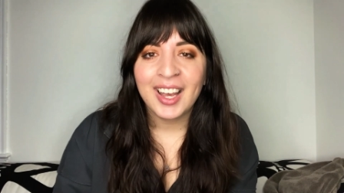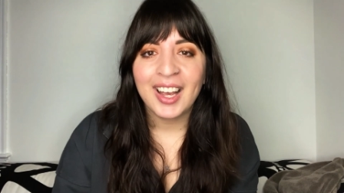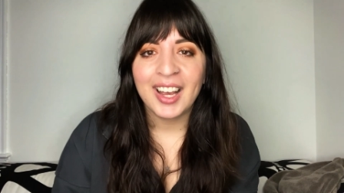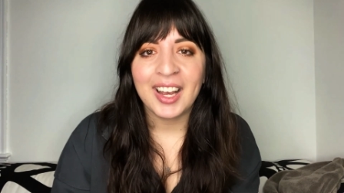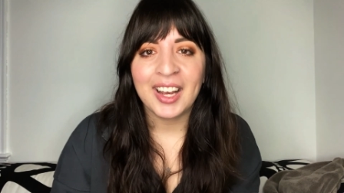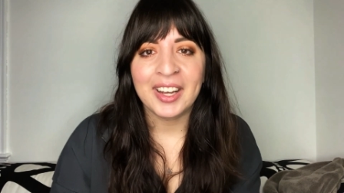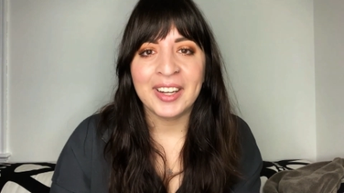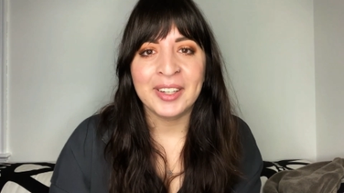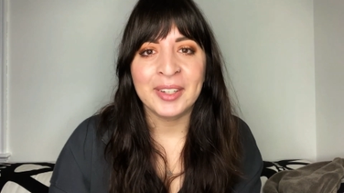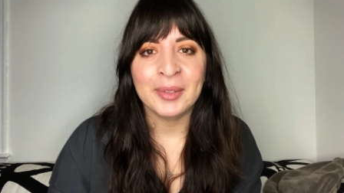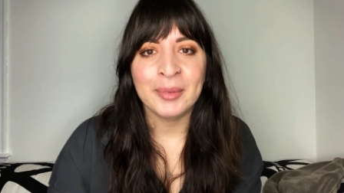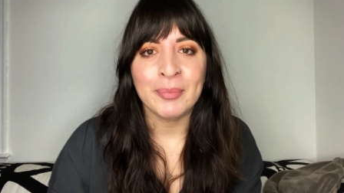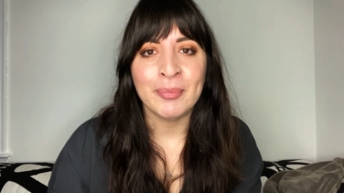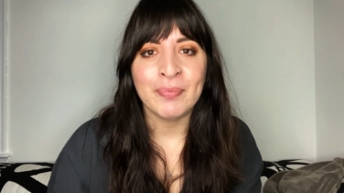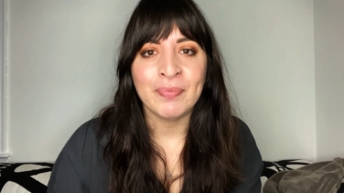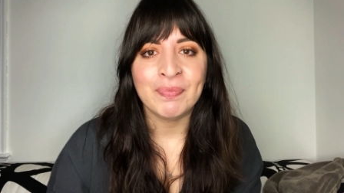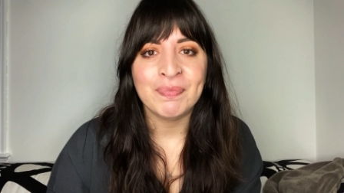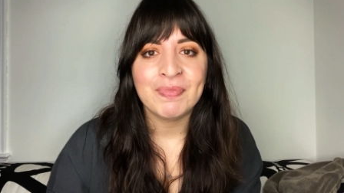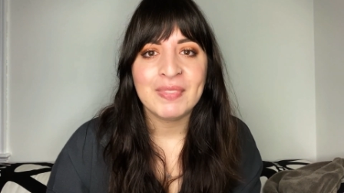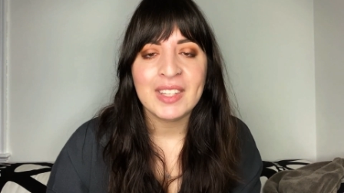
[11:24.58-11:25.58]

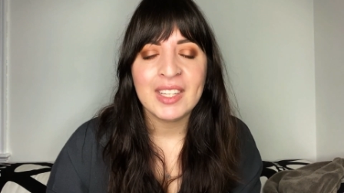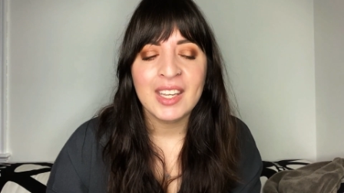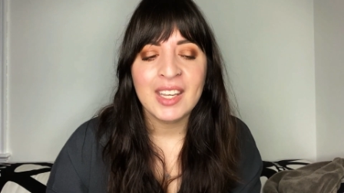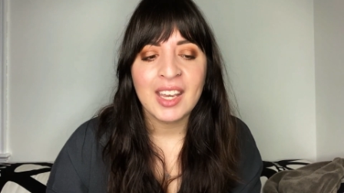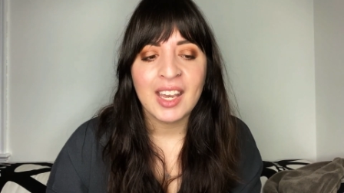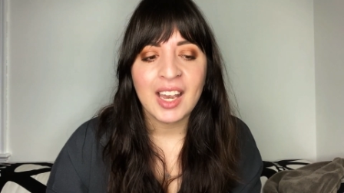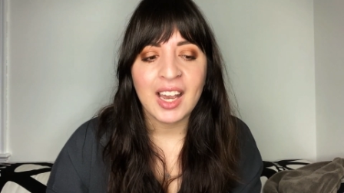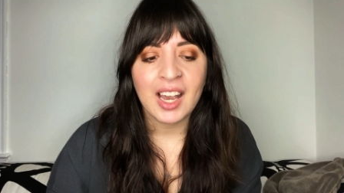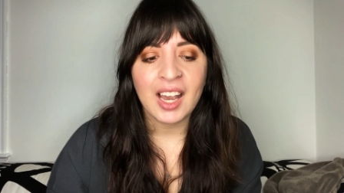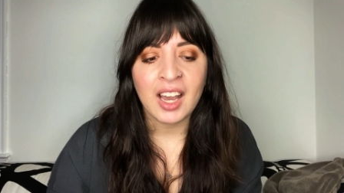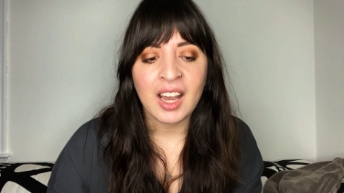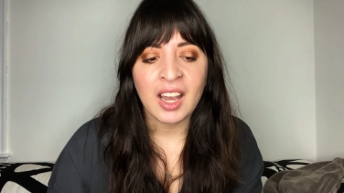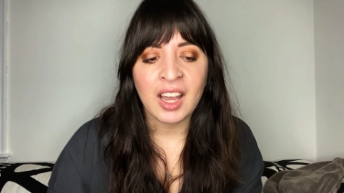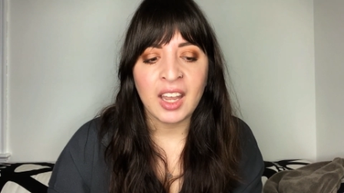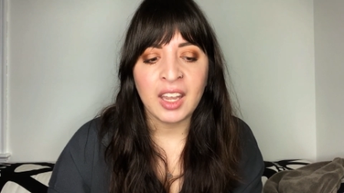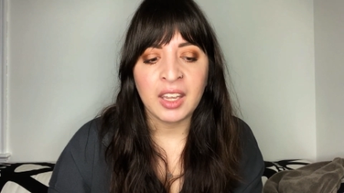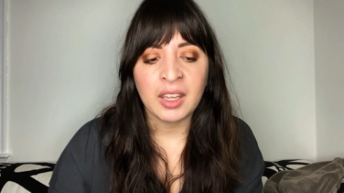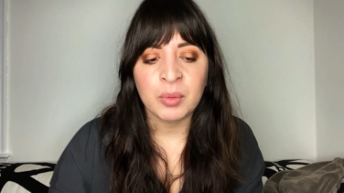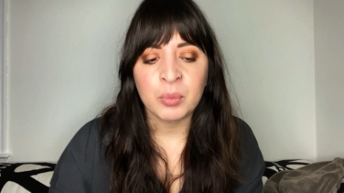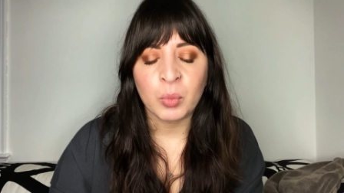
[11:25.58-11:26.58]
I
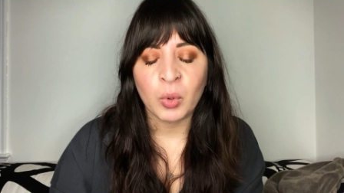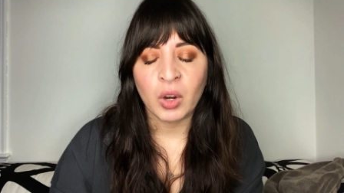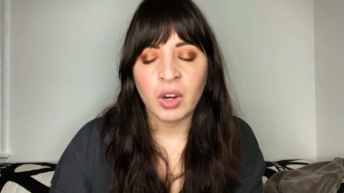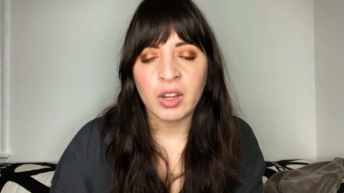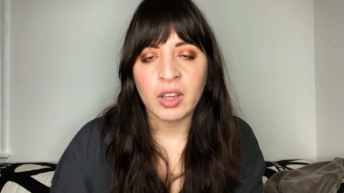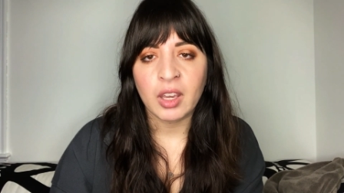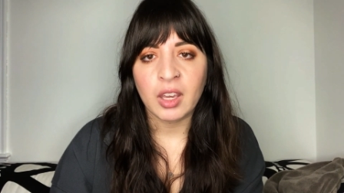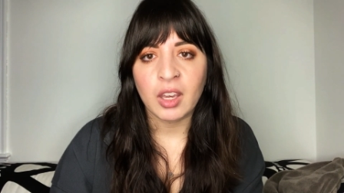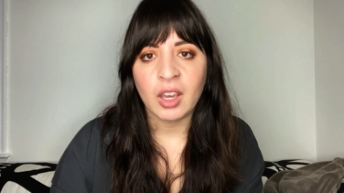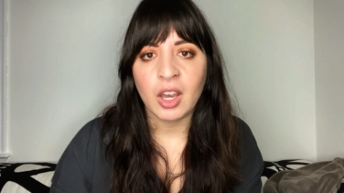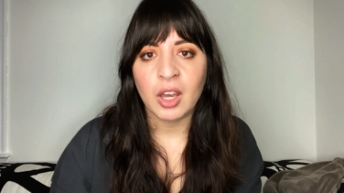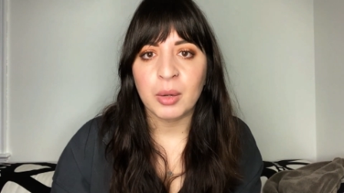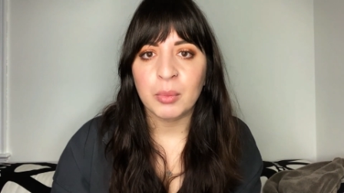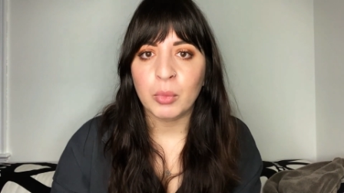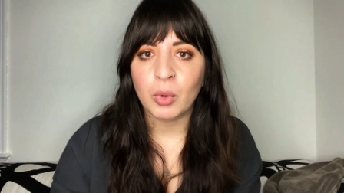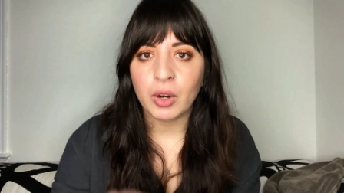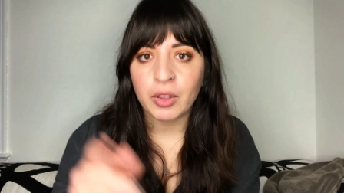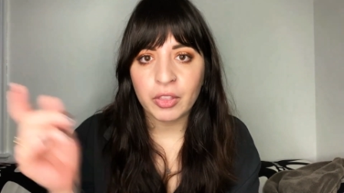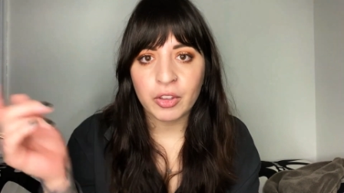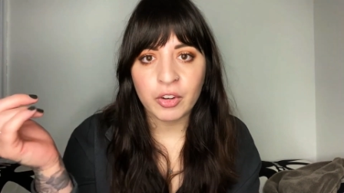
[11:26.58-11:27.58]
am working on
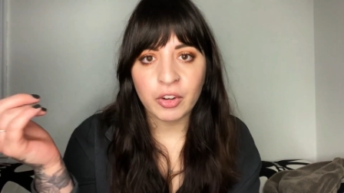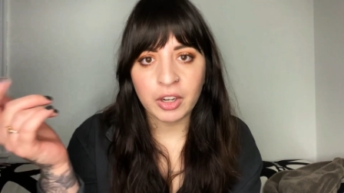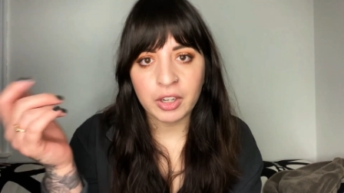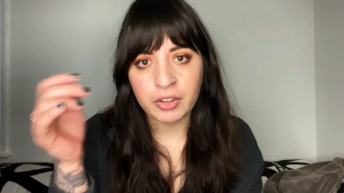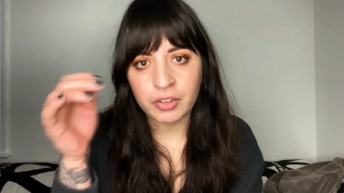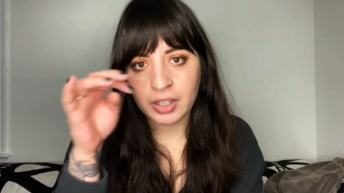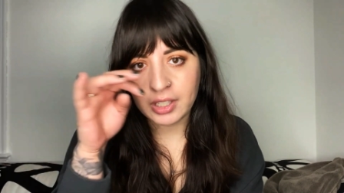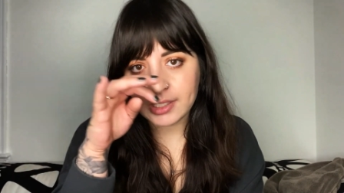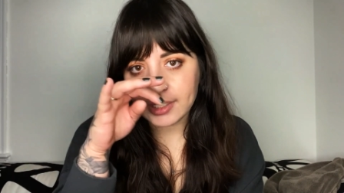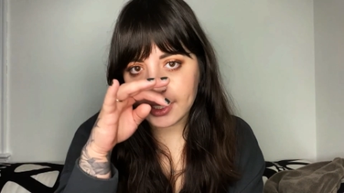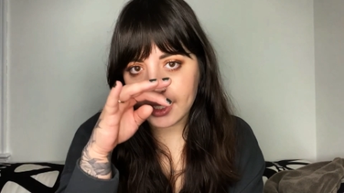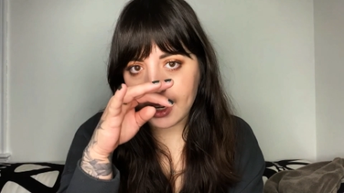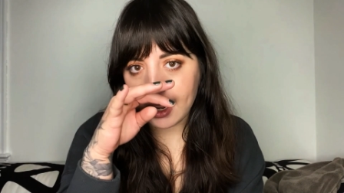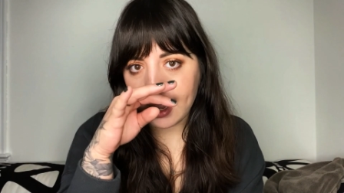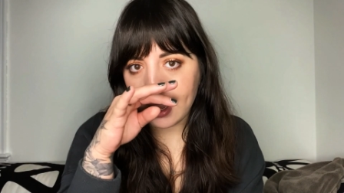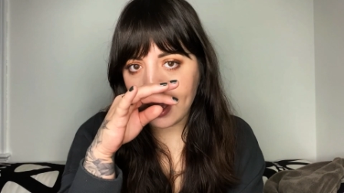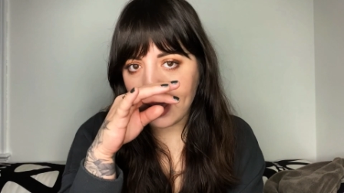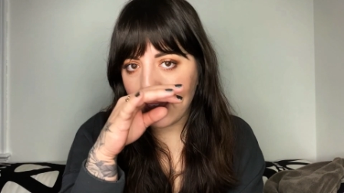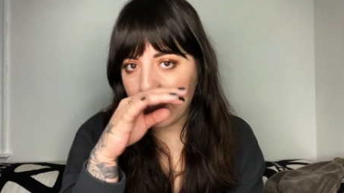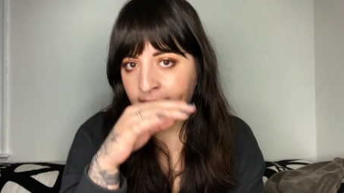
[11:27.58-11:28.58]
more of the greenery
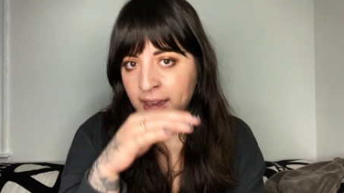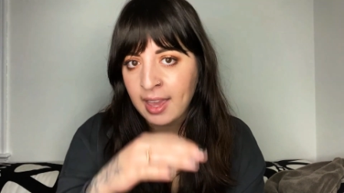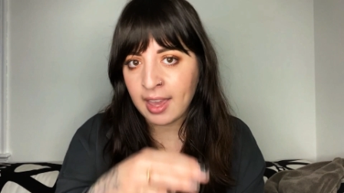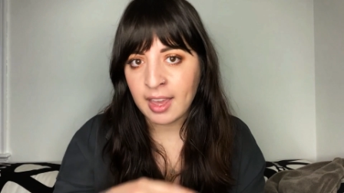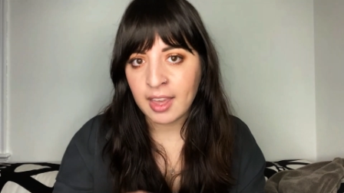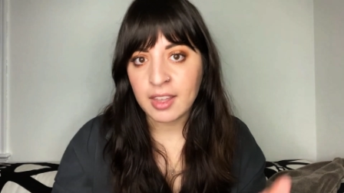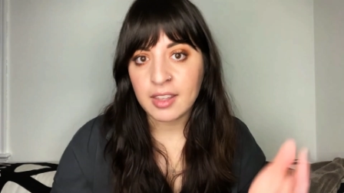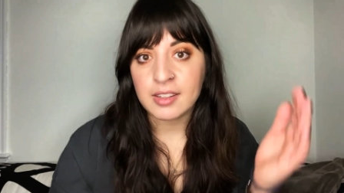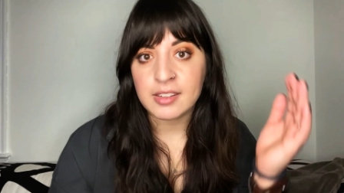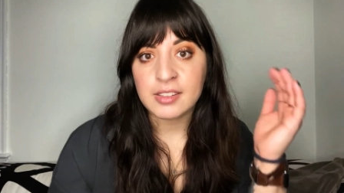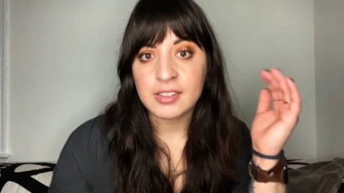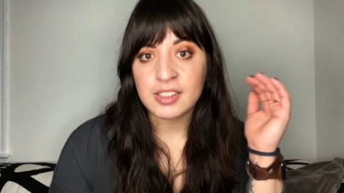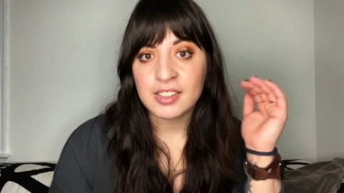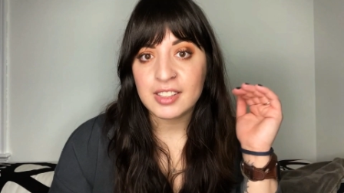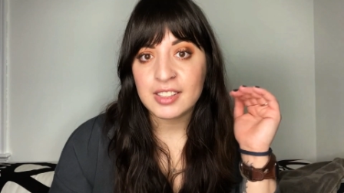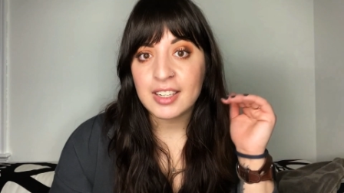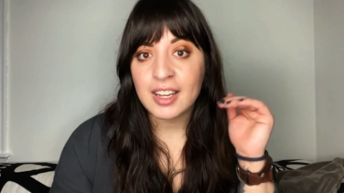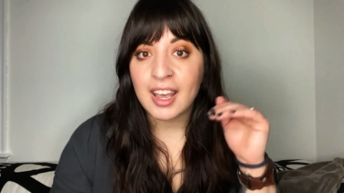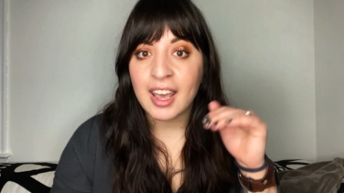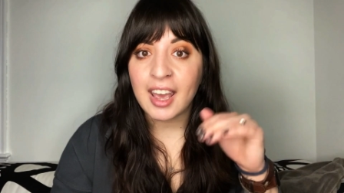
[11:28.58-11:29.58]
today and
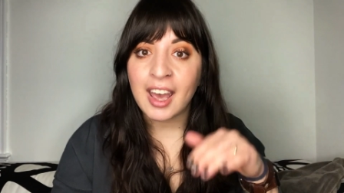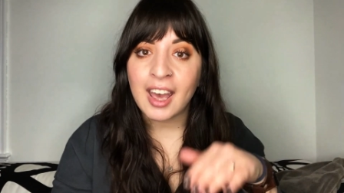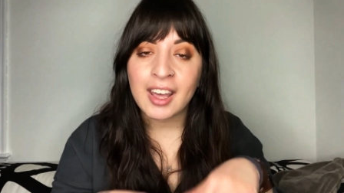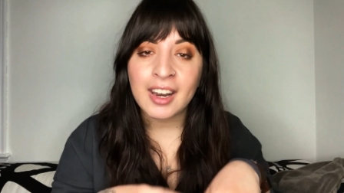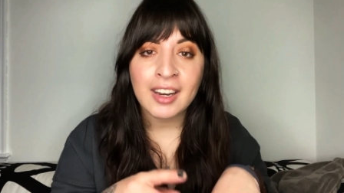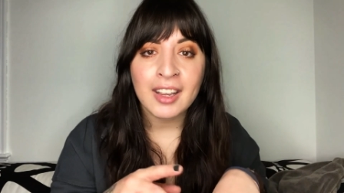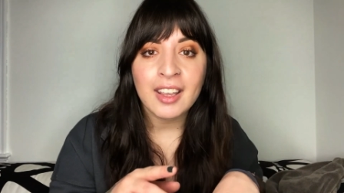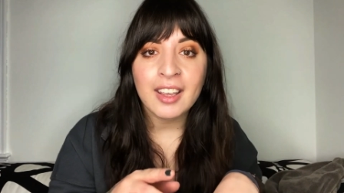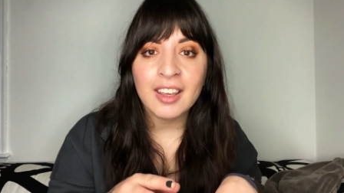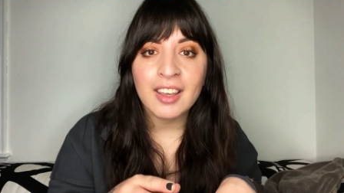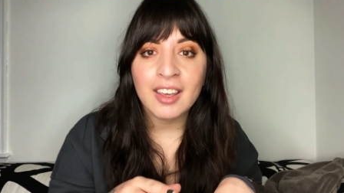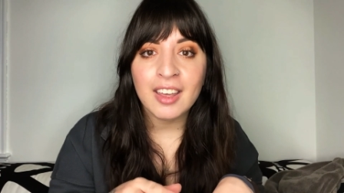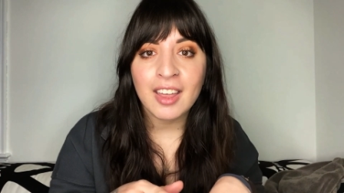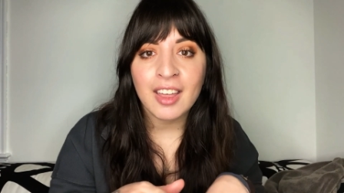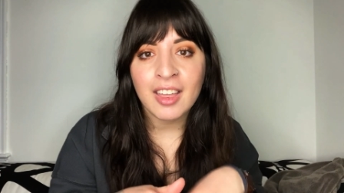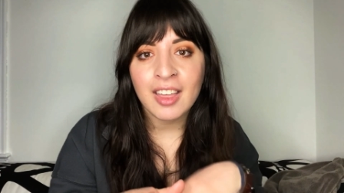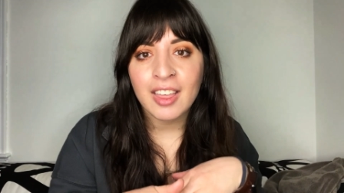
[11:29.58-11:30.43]
adding